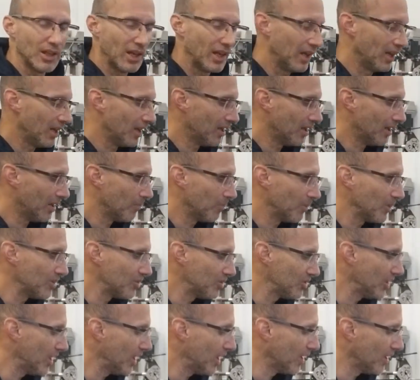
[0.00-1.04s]
and
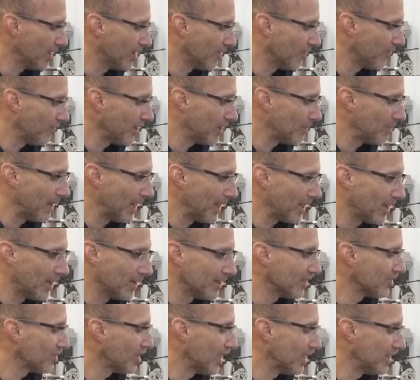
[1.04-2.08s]
appreciate the feedback on
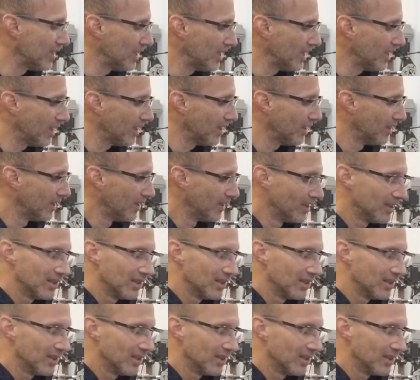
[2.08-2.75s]
this idea.